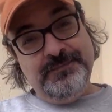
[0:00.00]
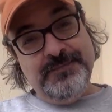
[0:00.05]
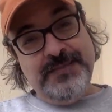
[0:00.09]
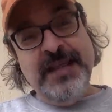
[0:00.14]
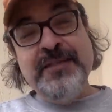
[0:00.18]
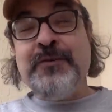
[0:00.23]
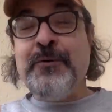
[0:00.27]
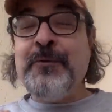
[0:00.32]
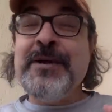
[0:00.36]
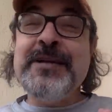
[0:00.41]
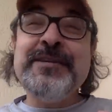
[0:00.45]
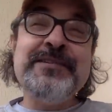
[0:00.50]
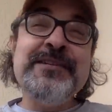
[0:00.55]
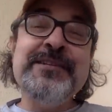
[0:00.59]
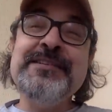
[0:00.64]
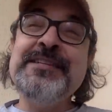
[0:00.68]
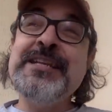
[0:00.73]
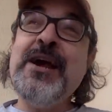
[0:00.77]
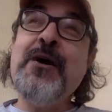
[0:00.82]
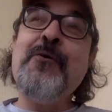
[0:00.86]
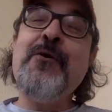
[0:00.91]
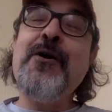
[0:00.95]
And the
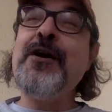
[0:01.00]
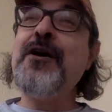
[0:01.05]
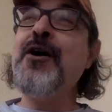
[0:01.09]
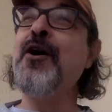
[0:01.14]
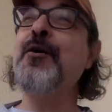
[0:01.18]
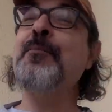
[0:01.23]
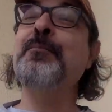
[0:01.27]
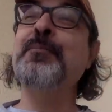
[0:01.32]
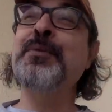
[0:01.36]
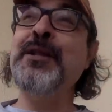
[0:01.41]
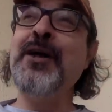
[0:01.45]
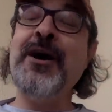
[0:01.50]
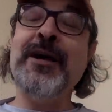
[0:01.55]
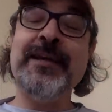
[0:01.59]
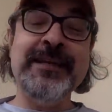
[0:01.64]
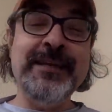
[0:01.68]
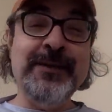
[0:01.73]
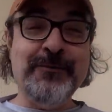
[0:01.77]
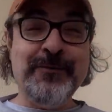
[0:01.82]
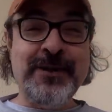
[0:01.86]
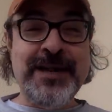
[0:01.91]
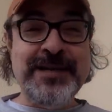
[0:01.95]
Russians now are
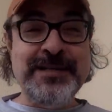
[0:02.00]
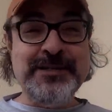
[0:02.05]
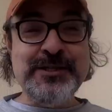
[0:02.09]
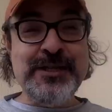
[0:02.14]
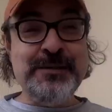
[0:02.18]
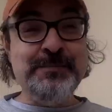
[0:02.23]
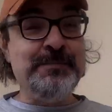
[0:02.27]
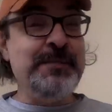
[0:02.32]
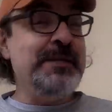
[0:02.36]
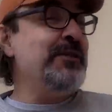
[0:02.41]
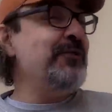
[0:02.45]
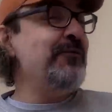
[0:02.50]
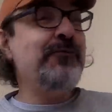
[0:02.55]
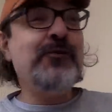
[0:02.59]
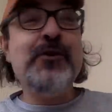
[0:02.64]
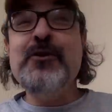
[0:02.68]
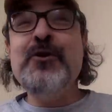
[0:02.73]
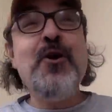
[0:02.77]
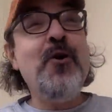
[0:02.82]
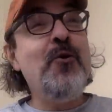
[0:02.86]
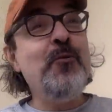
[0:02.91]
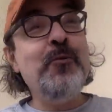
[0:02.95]
blocking grain shipments
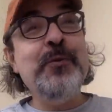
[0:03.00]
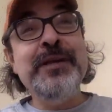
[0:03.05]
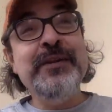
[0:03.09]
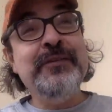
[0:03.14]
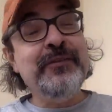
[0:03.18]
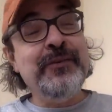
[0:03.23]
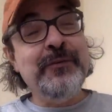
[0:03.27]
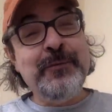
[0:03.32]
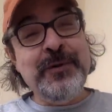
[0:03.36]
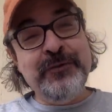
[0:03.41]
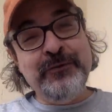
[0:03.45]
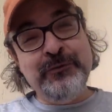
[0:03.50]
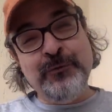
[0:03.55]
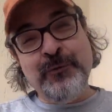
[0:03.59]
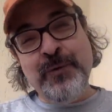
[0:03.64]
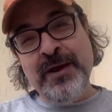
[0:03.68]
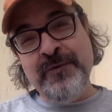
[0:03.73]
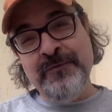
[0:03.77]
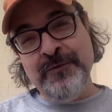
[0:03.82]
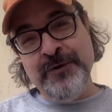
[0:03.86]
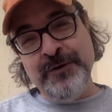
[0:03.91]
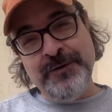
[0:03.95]
for no reason
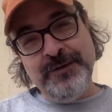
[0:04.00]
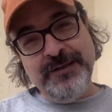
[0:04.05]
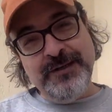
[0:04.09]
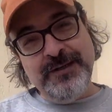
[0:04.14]
whatsoever.